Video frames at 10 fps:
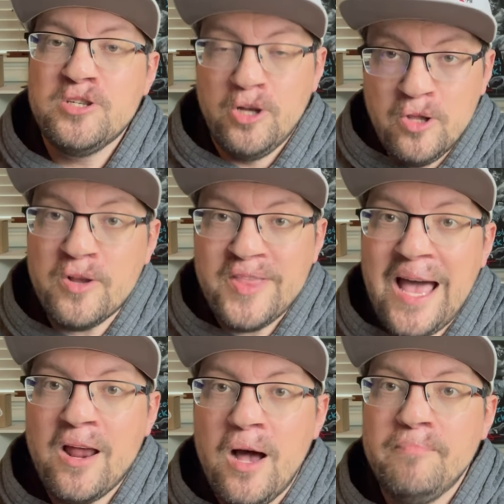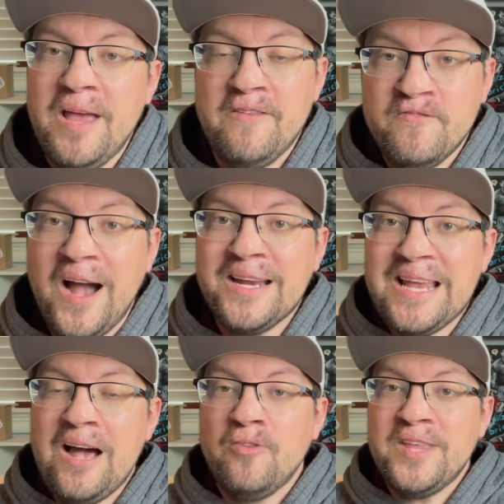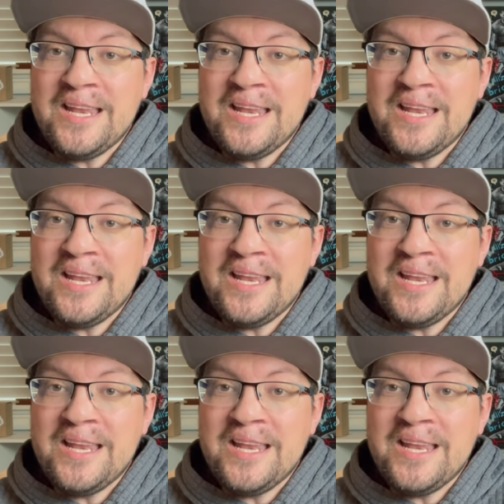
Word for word: to look that up and find out that